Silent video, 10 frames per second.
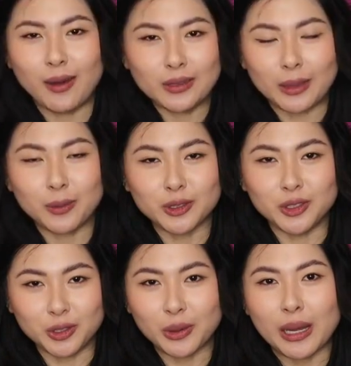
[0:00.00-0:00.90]
then I was able
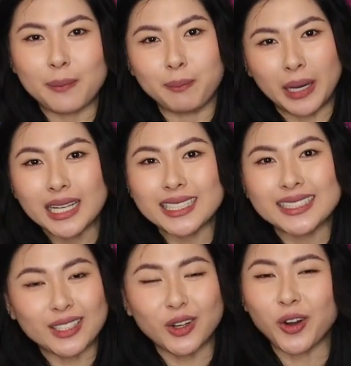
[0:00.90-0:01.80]
to do it, but it
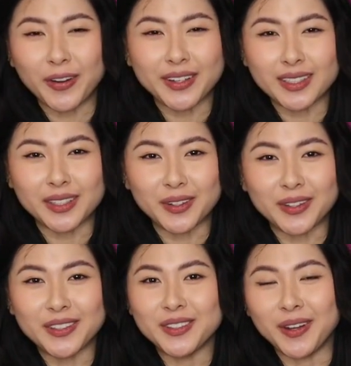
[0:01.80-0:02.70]
still hurt a
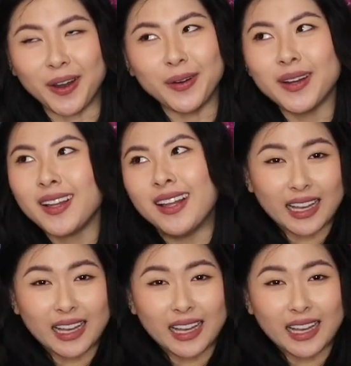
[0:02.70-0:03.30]
little, you know?